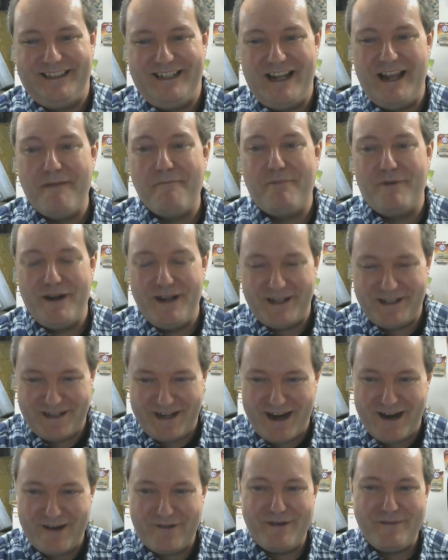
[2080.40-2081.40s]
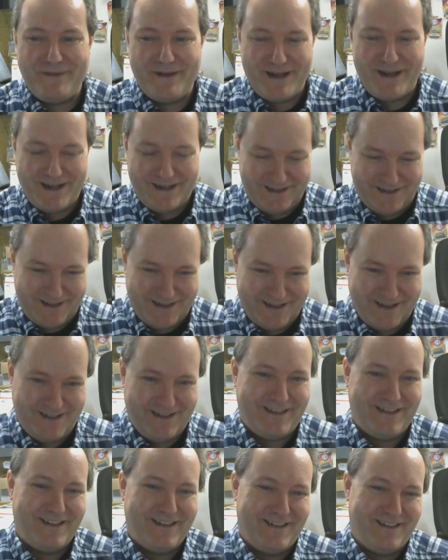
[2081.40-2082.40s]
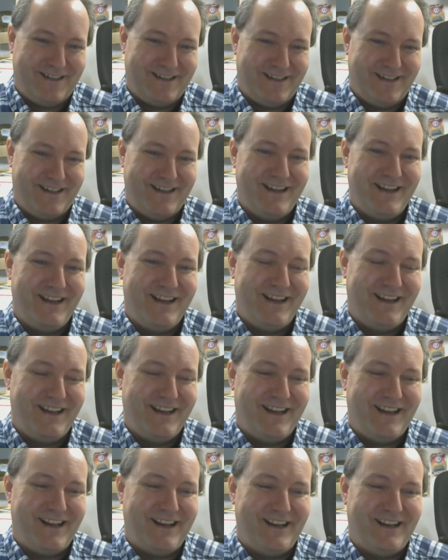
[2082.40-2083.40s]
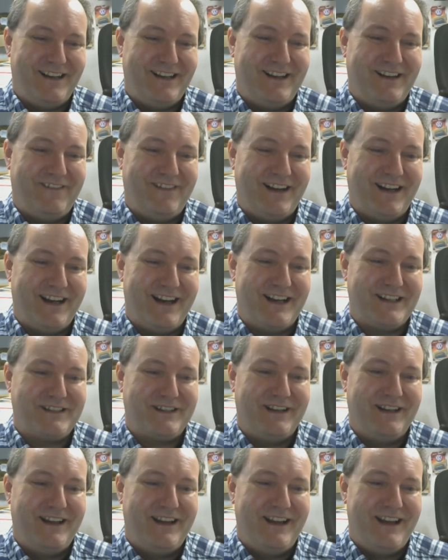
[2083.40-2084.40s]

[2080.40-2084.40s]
Yeah, bricks, concrete blocks, yeah. Oh, my gosh.